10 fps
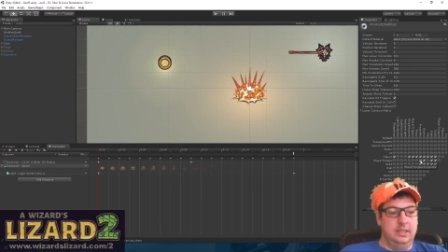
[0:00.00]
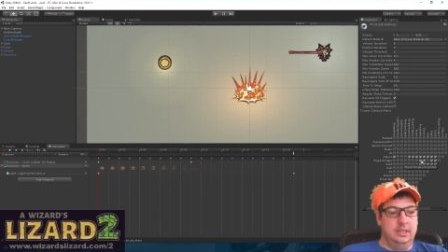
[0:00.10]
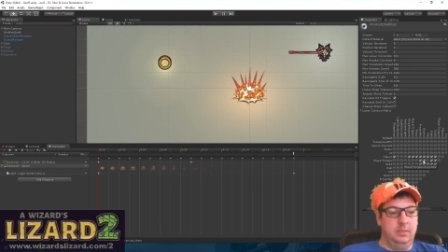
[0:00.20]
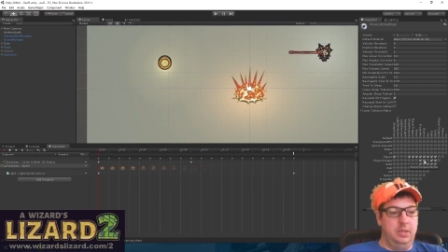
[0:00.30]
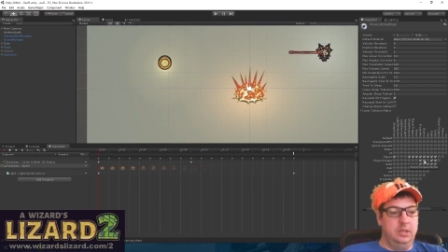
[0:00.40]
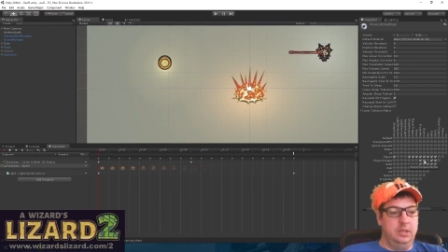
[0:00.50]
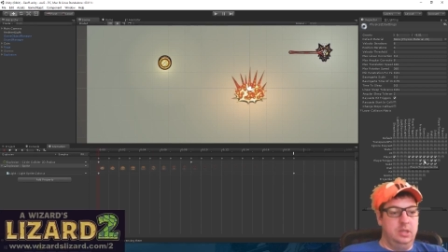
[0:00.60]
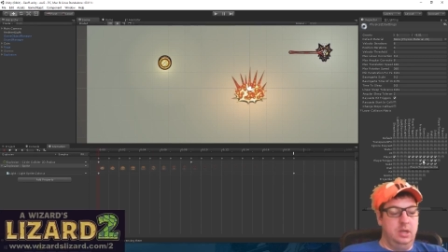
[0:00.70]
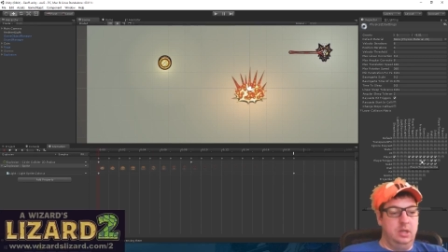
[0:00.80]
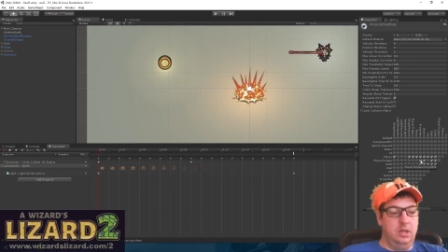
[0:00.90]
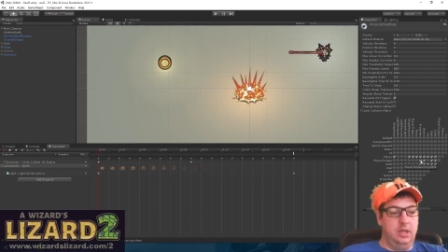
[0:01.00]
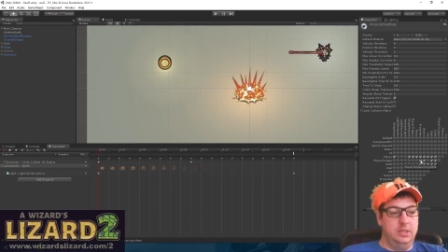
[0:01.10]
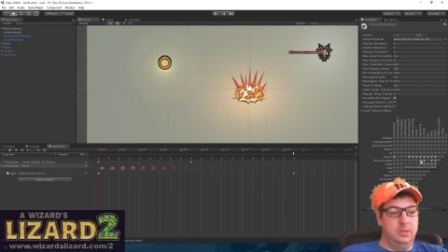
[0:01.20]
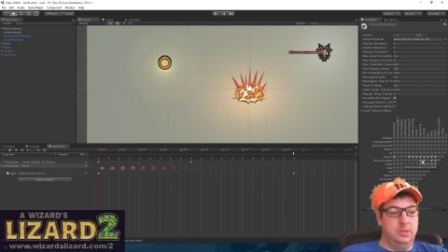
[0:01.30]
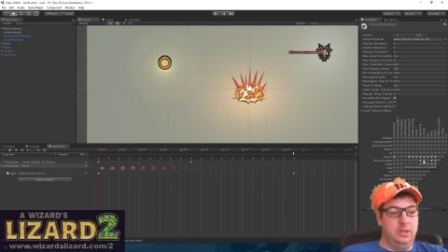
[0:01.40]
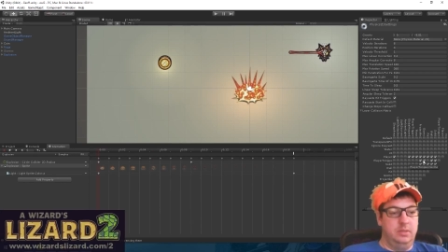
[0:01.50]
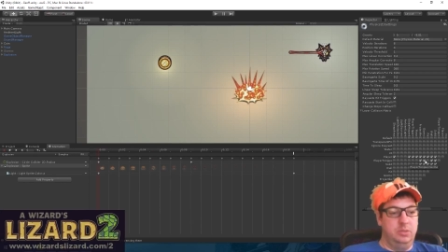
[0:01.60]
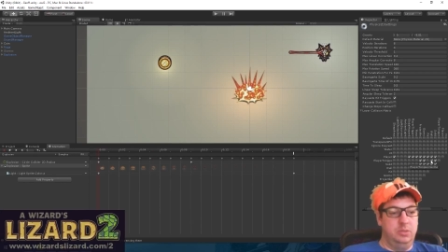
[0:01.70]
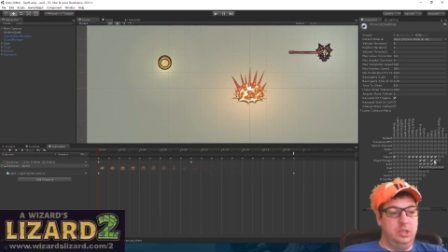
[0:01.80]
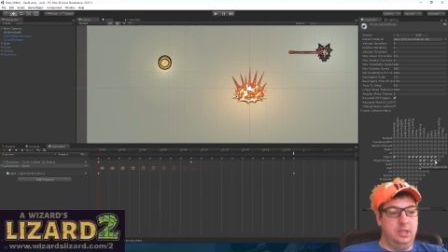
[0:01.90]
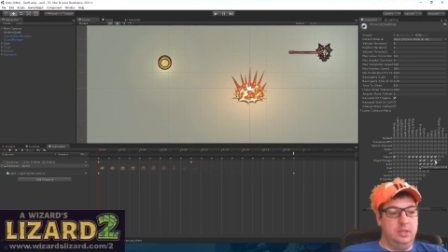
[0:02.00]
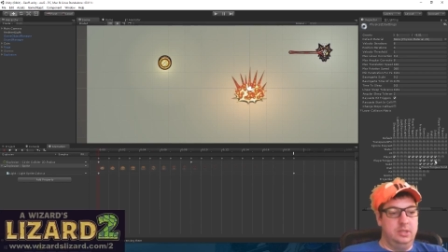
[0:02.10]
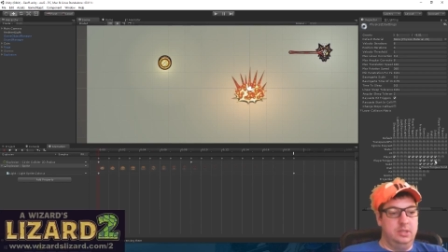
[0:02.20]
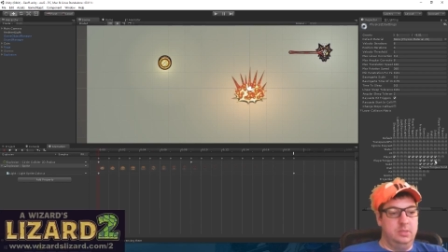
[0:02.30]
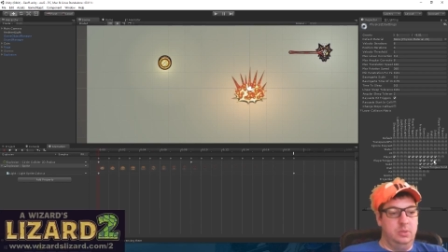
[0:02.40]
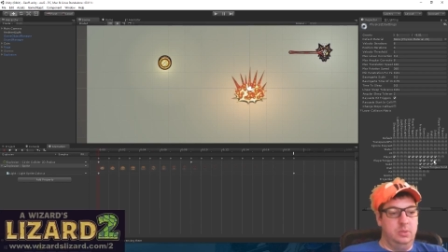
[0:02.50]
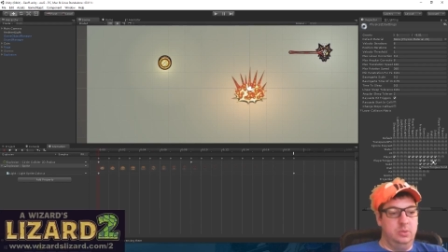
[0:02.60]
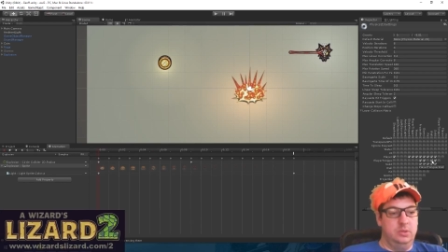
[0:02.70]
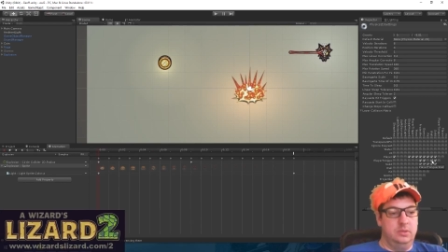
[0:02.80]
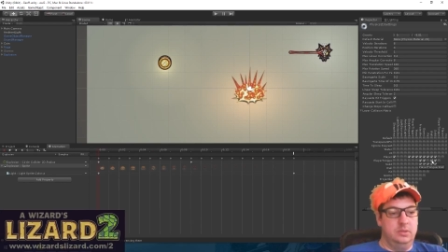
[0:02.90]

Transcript: The player tongue collides with projectiles, gizmos,